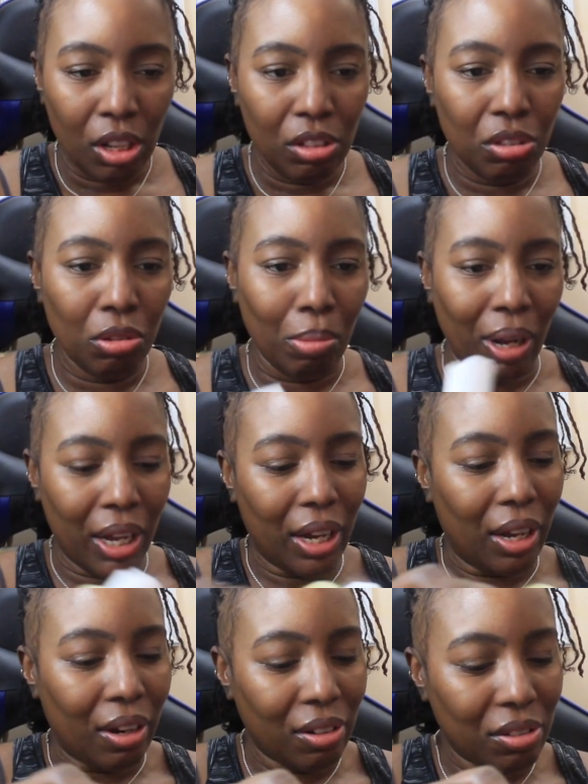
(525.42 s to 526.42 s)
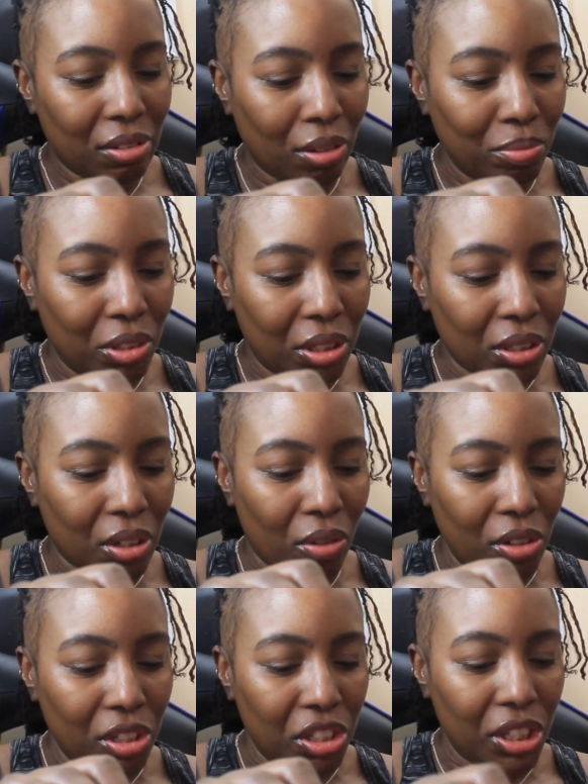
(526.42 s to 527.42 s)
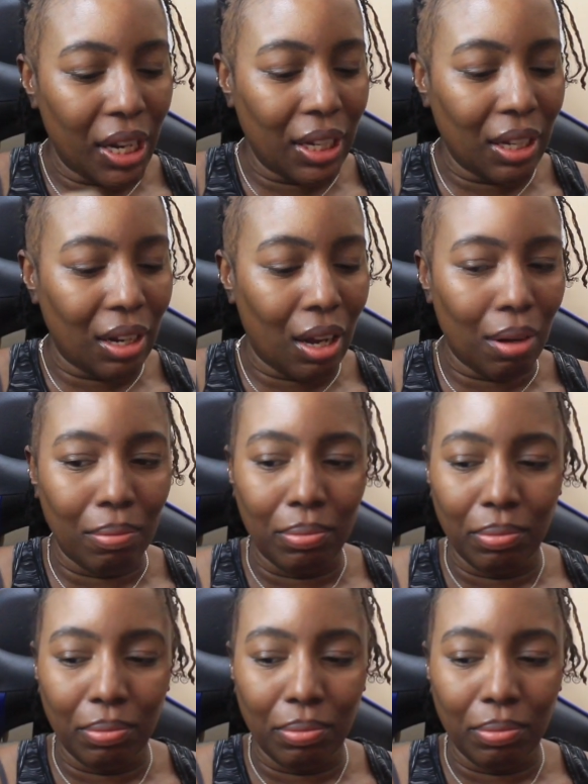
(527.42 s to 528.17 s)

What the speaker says: to my hair. So I'm just going to shake it up